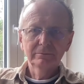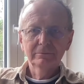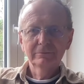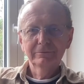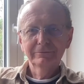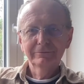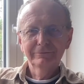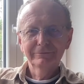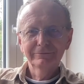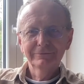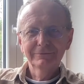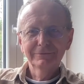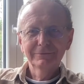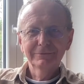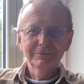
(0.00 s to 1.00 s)

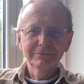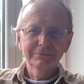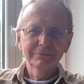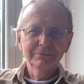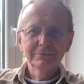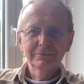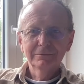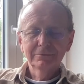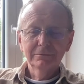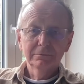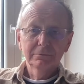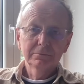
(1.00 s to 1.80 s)
Nothing is said.